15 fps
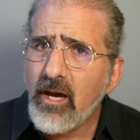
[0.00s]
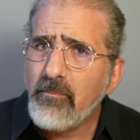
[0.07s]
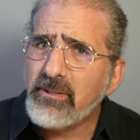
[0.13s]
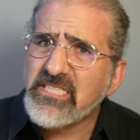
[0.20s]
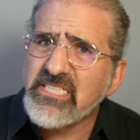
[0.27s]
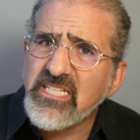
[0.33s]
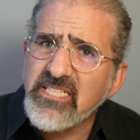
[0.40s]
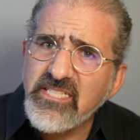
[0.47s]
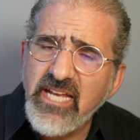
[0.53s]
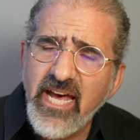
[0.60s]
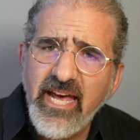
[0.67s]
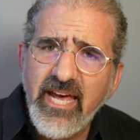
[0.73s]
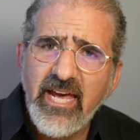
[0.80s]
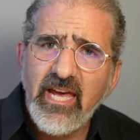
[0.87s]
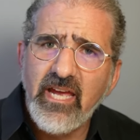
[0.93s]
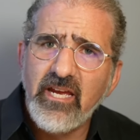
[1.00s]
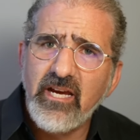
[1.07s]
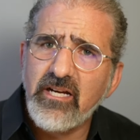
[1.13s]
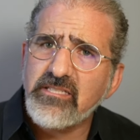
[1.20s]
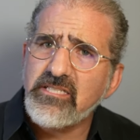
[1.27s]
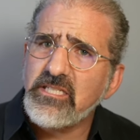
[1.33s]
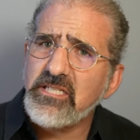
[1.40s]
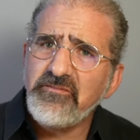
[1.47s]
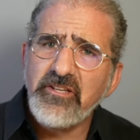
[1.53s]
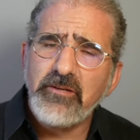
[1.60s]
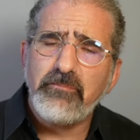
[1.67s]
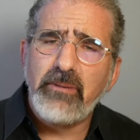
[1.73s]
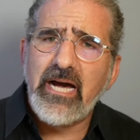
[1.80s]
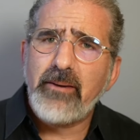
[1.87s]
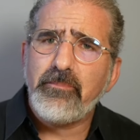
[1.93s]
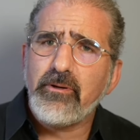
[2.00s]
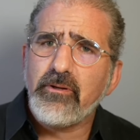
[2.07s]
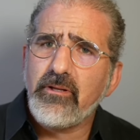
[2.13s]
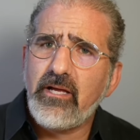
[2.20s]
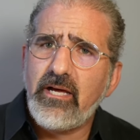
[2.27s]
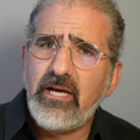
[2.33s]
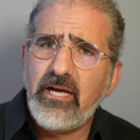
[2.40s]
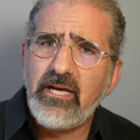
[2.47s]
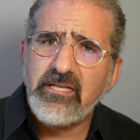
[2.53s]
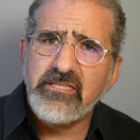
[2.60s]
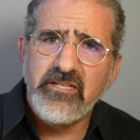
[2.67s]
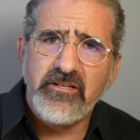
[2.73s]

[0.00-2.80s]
But today, a TV Bible has